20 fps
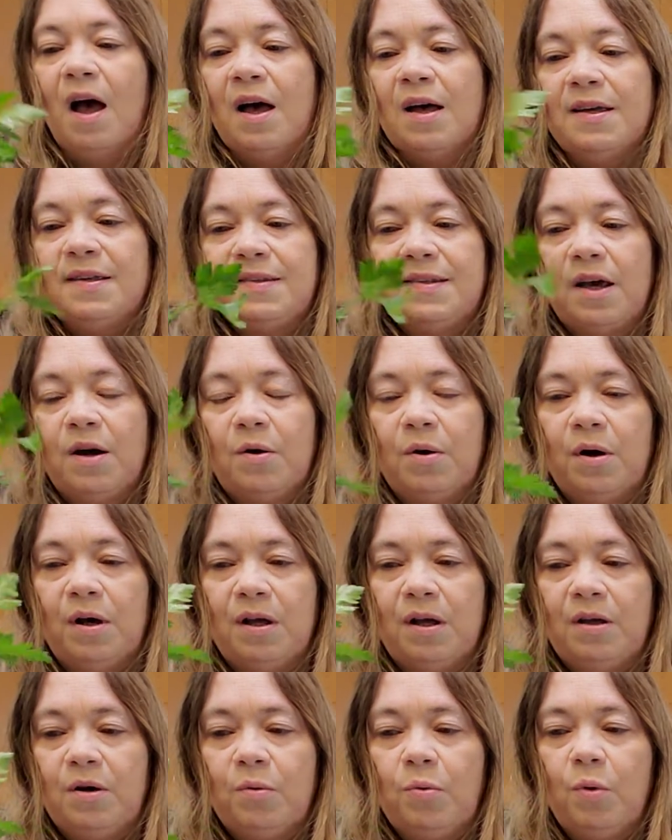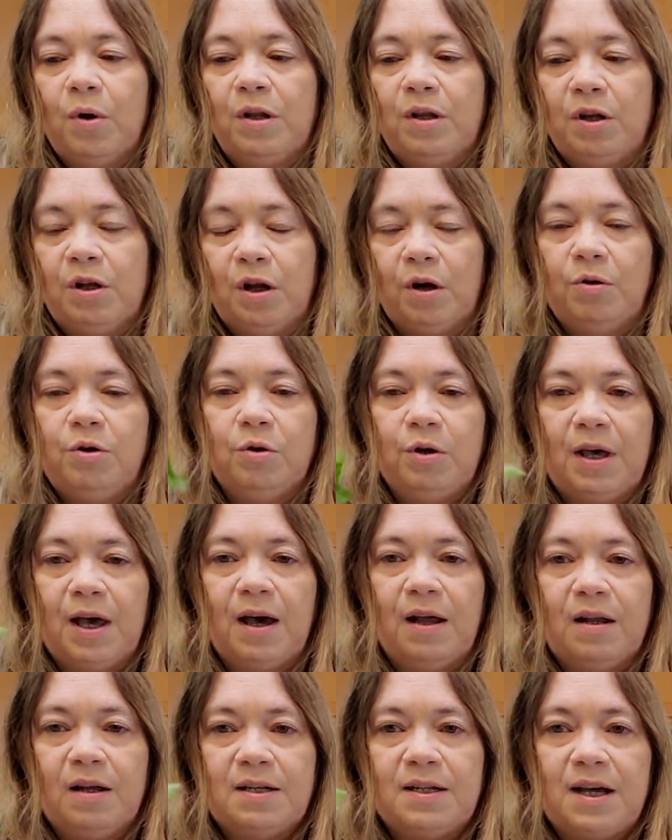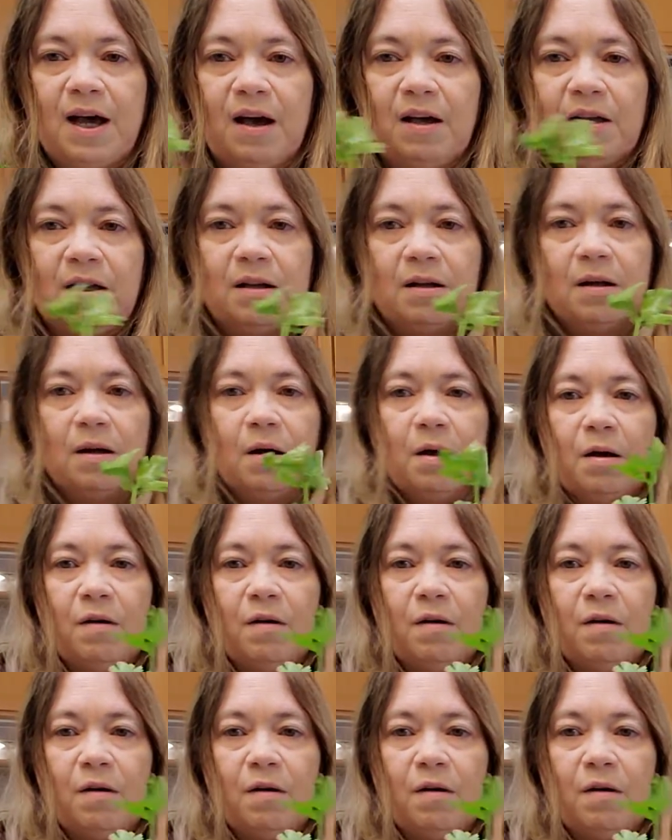So when, you know, you get Italian